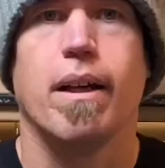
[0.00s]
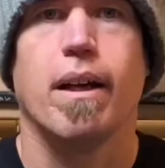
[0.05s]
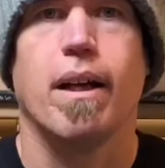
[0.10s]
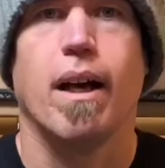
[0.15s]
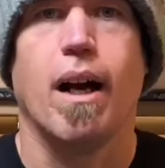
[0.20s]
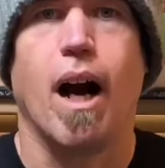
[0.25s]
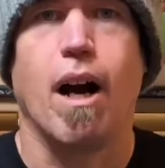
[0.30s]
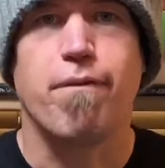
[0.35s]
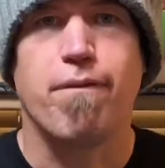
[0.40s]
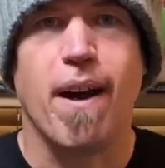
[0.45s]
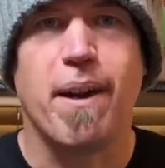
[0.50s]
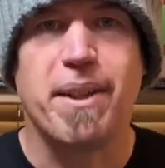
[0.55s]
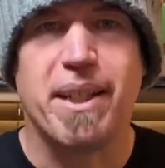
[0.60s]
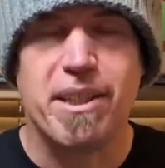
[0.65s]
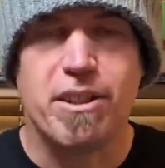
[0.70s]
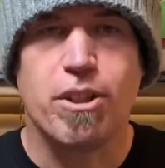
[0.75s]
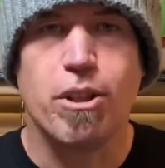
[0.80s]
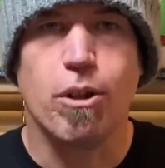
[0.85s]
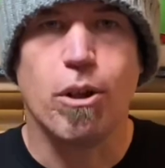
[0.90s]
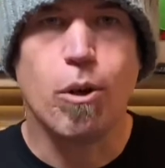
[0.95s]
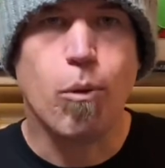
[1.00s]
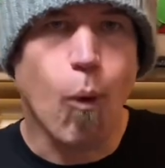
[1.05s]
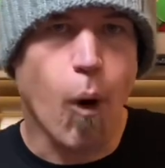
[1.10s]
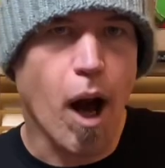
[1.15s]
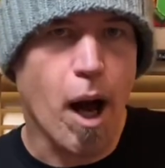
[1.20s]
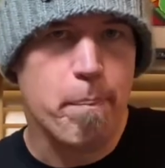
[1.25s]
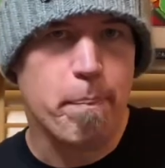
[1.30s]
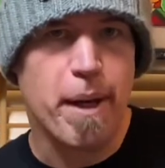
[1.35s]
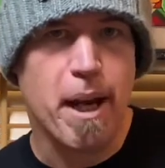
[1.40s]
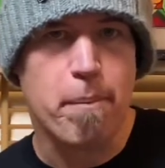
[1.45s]
I found it took
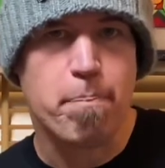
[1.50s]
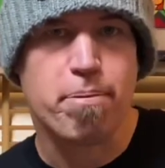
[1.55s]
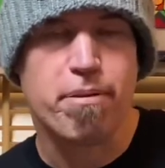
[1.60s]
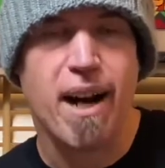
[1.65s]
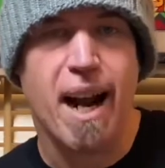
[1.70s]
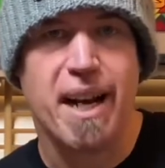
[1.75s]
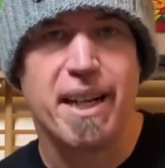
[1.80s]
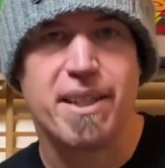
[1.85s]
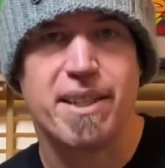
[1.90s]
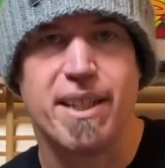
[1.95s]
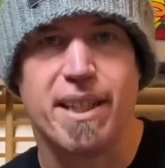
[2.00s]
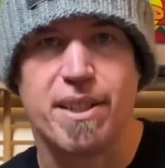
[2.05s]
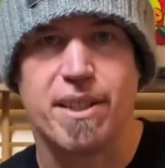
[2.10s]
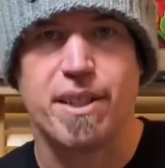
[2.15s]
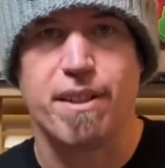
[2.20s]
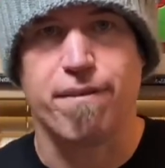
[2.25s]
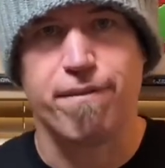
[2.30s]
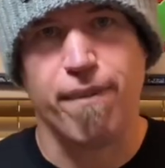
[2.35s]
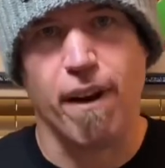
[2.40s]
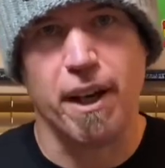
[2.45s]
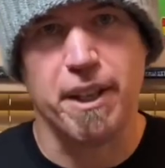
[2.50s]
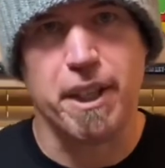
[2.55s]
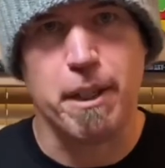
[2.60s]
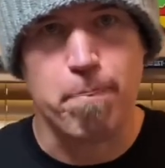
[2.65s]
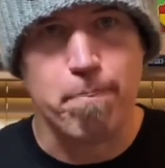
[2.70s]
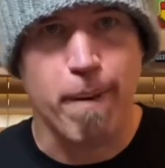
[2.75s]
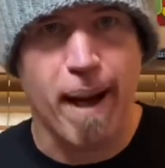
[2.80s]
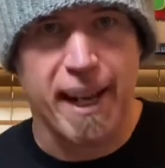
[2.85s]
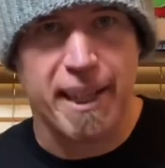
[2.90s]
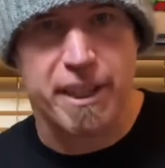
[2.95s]
quite a bit of practice to find the
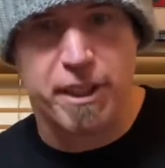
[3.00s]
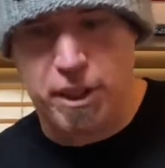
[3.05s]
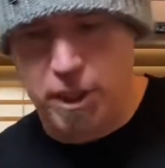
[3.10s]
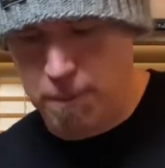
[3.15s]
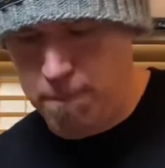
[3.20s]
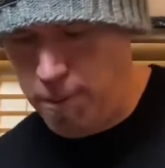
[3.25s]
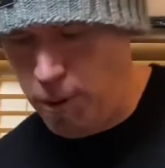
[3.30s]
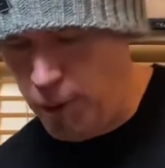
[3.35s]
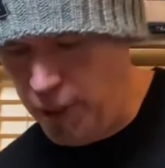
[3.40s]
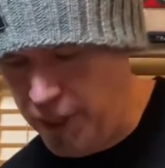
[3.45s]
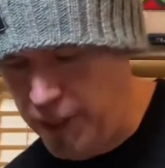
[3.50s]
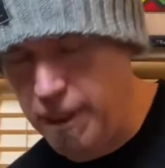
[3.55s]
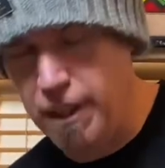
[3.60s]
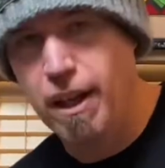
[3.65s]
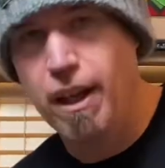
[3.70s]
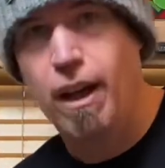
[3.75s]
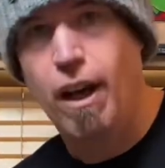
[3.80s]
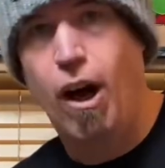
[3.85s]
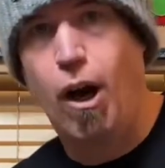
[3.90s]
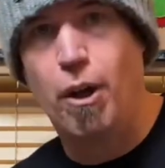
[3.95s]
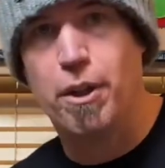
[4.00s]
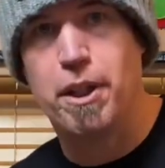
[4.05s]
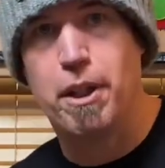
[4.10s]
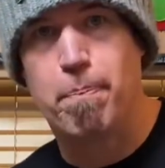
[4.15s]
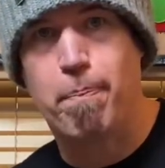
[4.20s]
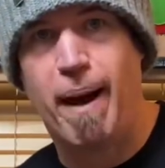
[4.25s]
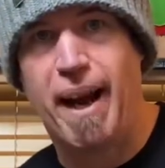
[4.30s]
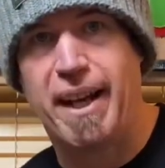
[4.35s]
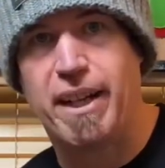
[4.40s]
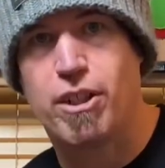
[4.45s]
balance point on the
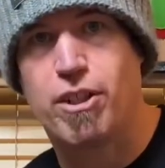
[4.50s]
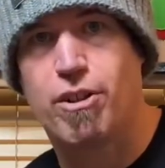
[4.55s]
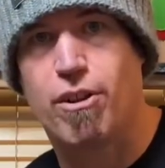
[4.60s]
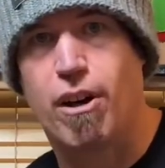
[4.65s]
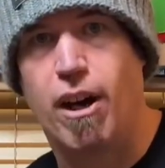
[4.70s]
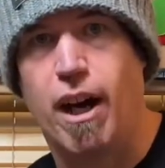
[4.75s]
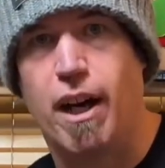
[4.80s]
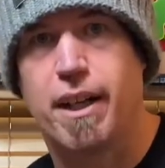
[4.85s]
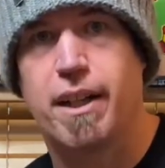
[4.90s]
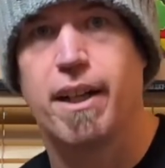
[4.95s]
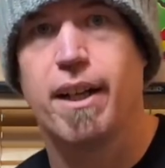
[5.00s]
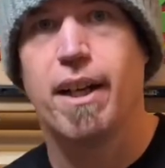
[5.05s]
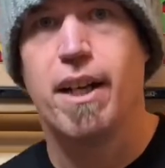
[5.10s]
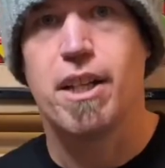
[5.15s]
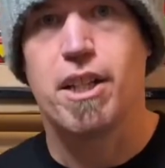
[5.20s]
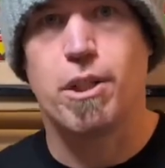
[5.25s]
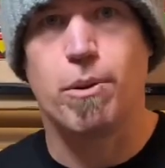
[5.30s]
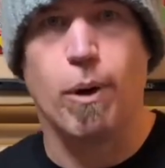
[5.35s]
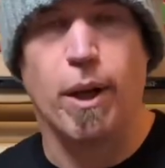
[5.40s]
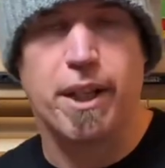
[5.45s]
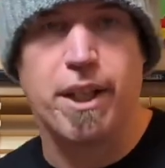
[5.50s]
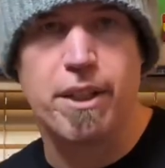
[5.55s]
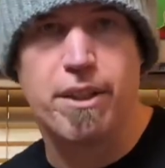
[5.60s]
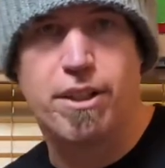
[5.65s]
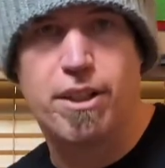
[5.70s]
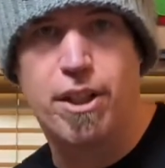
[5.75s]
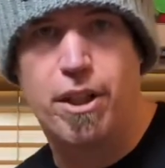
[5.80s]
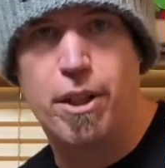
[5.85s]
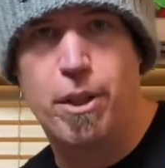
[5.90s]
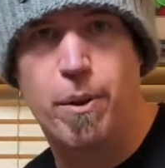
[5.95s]
back truck so I could
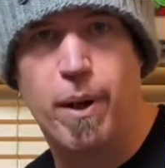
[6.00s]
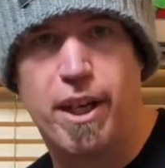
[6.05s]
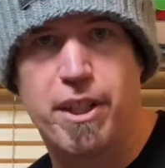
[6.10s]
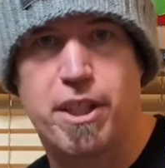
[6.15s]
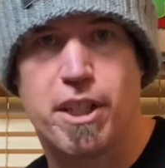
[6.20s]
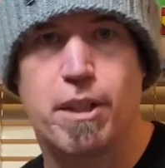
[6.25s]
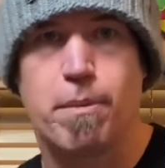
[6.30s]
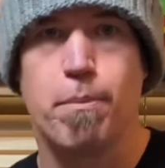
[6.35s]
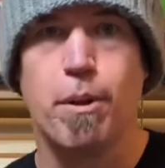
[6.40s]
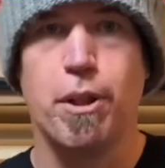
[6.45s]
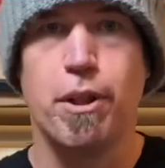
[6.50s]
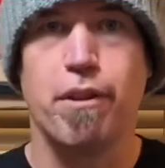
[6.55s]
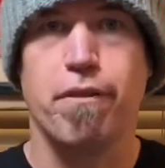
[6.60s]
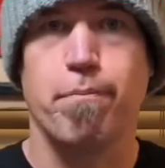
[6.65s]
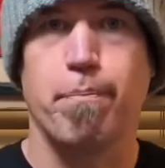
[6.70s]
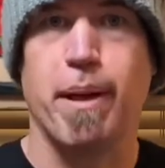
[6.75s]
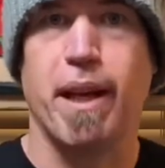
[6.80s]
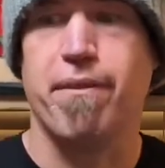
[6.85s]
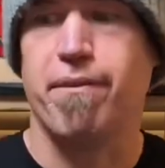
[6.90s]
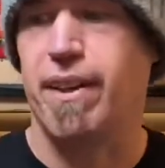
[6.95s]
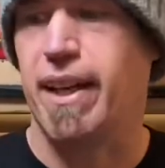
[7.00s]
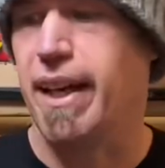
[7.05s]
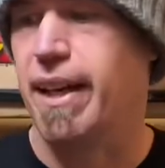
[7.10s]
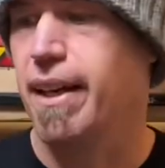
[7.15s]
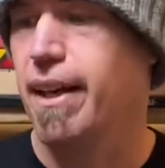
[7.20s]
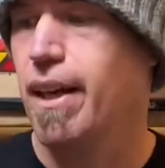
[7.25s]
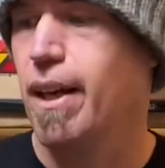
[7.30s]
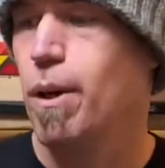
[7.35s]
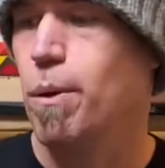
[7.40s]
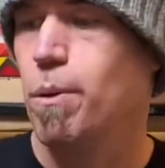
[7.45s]
do a smooth pivot
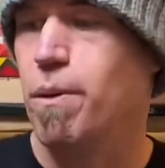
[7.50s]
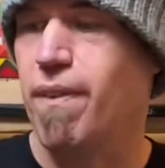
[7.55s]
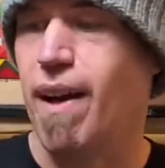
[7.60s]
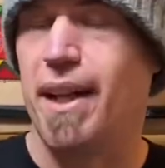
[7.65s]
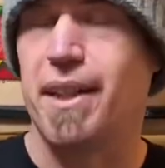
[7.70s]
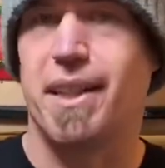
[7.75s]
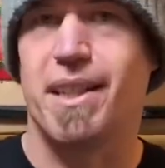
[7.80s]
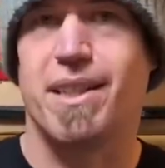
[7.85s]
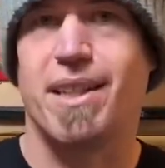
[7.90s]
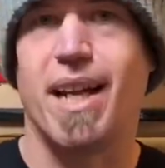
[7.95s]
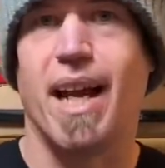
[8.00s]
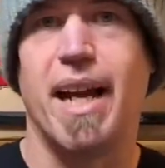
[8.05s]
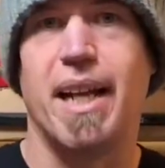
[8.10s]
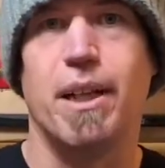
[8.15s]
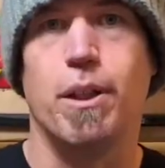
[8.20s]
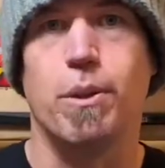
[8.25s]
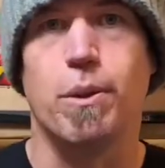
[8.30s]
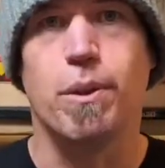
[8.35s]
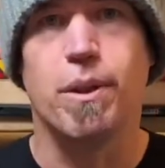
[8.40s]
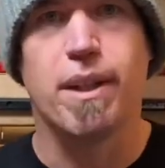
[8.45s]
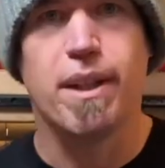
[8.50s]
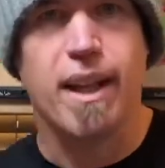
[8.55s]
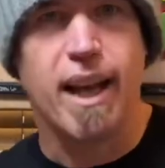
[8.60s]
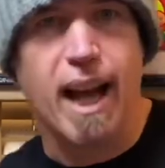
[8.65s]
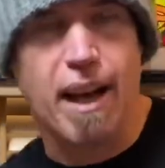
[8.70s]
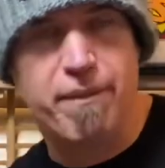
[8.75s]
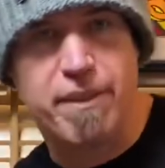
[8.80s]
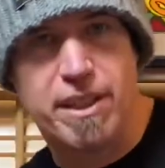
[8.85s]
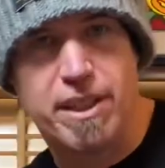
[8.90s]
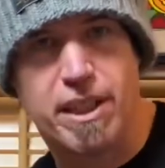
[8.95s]
without the tail
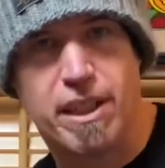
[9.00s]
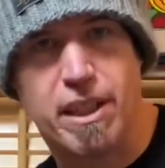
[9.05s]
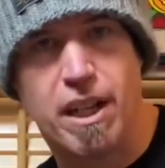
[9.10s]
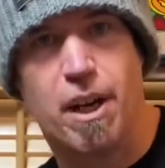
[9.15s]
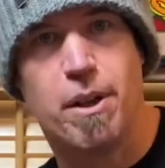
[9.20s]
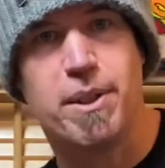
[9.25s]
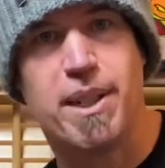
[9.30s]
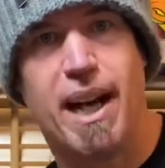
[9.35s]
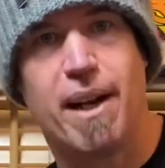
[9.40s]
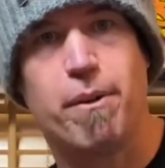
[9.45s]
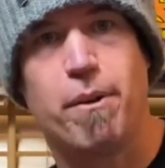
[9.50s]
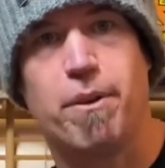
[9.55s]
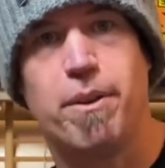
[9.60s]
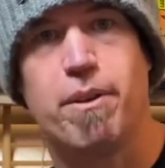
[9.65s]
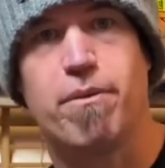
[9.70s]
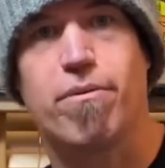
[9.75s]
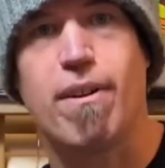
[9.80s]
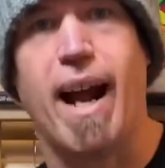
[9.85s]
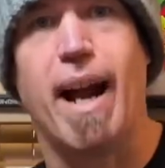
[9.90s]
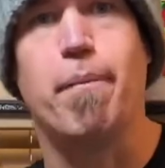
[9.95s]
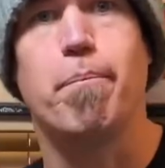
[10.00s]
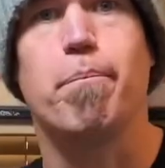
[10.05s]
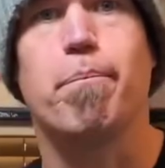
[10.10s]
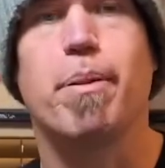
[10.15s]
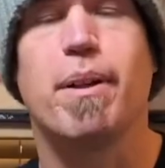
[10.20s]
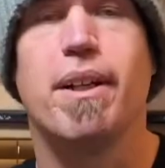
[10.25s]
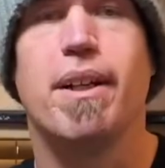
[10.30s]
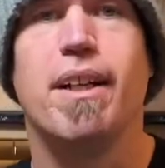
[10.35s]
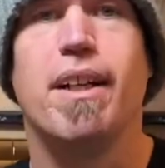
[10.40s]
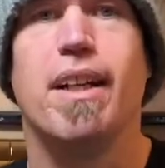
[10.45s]
having to go down on the ramp.
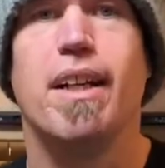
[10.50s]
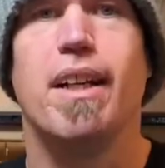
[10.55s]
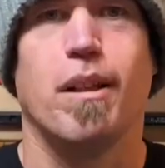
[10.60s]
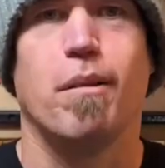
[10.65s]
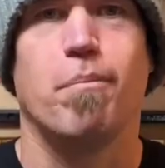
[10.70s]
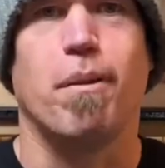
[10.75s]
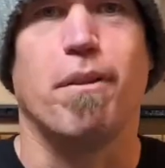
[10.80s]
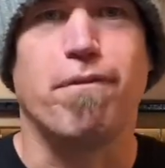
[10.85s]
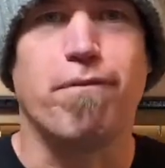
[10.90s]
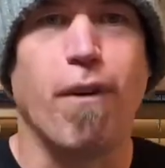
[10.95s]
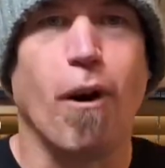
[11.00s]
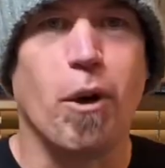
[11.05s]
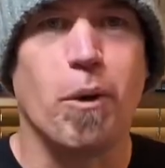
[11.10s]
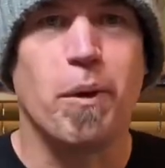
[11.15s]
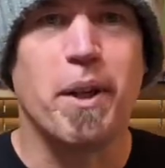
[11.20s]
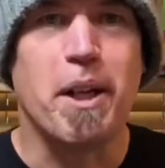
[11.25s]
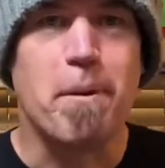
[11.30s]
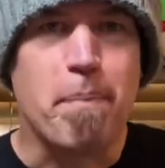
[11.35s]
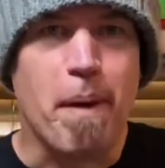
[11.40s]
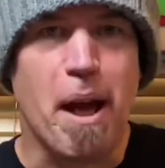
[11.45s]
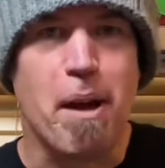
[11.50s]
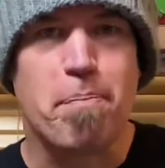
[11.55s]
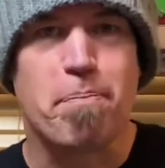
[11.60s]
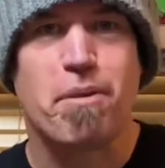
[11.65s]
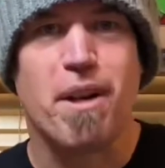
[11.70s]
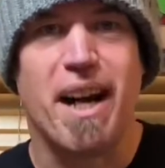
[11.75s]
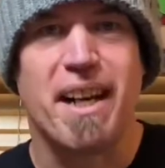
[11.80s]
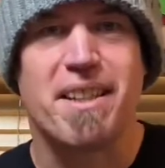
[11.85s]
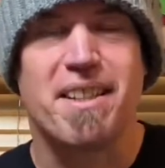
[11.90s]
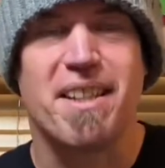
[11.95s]
But following a bit of
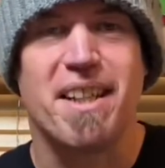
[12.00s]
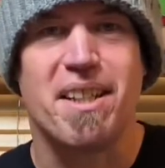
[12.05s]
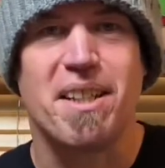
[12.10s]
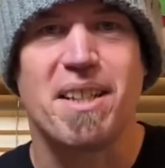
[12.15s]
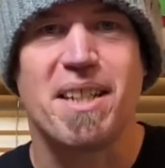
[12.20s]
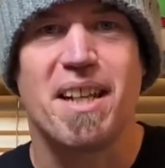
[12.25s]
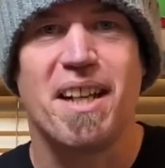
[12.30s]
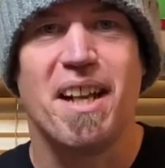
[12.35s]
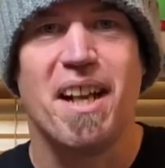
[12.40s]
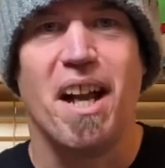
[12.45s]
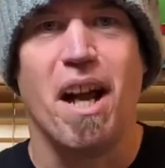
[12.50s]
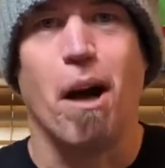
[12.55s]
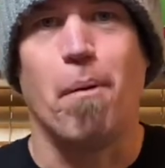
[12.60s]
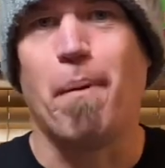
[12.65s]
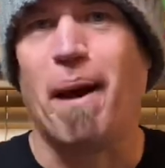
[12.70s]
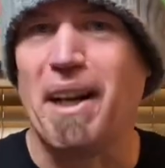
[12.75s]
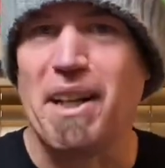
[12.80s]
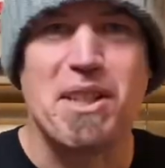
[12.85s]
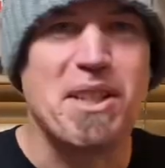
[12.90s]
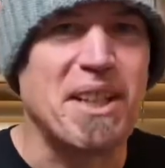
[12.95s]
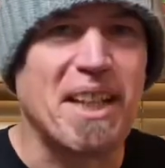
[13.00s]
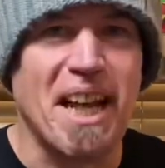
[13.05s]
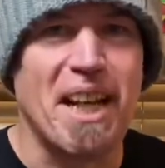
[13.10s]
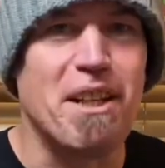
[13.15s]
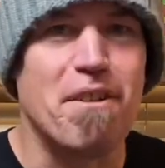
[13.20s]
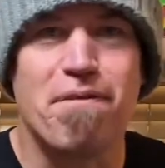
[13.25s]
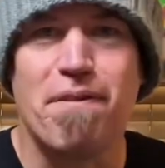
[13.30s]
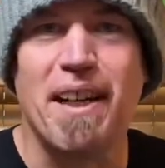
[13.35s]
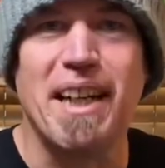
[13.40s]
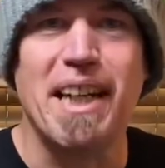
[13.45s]
practice, I managed to get
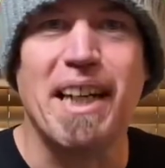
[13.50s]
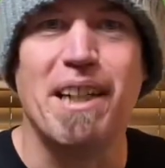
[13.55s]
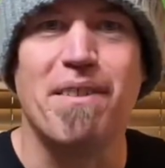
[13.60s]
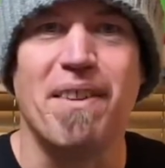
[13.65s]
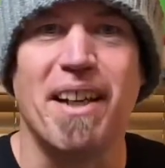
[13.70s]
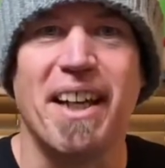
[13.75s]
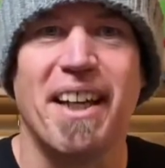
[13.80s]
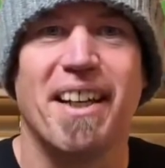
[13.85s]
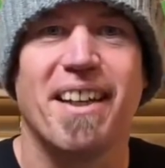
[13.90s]
the feel of it.